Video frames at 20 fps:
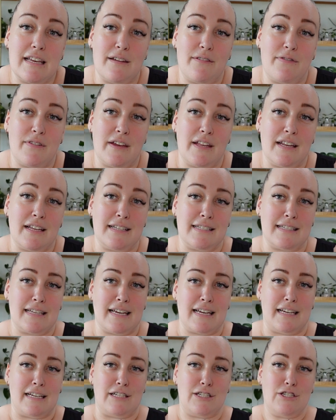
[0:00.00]
if it is
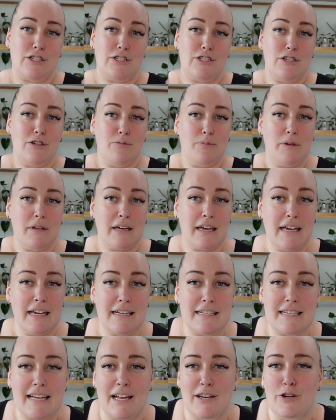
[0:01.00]
a
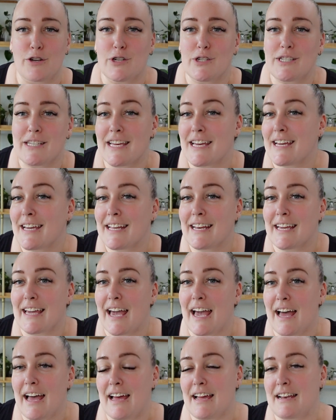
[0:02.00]
duplicate and you're seeing it
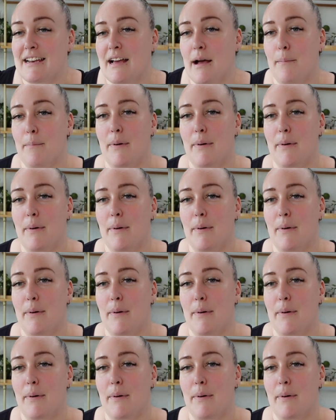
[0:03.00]
again,